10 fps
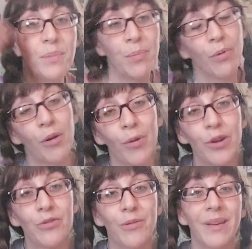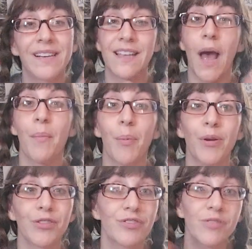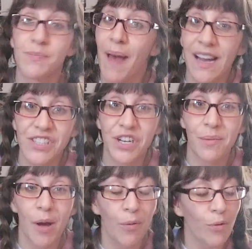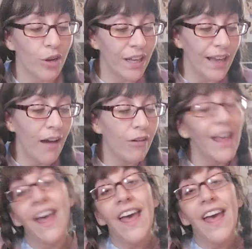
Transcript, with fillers: of people are wondering because I'm a person who's passionate about working out